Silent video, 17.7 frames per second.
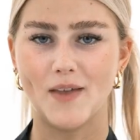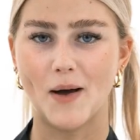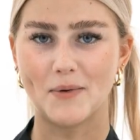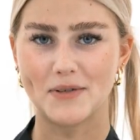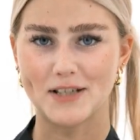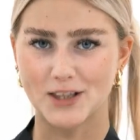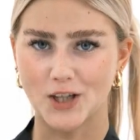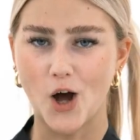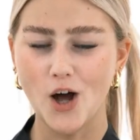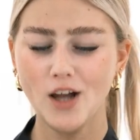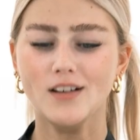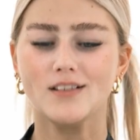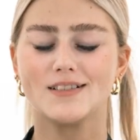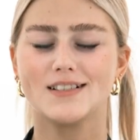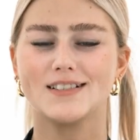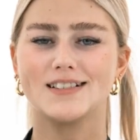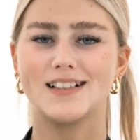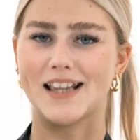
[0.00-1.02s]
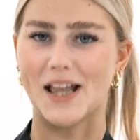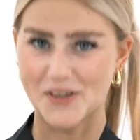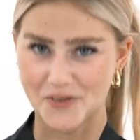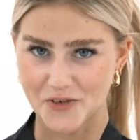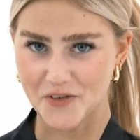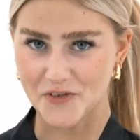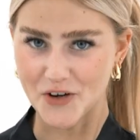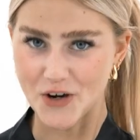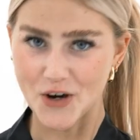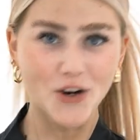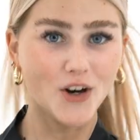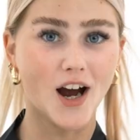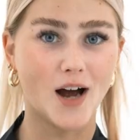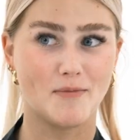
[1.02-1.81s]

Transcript: that was a lot. Let's review.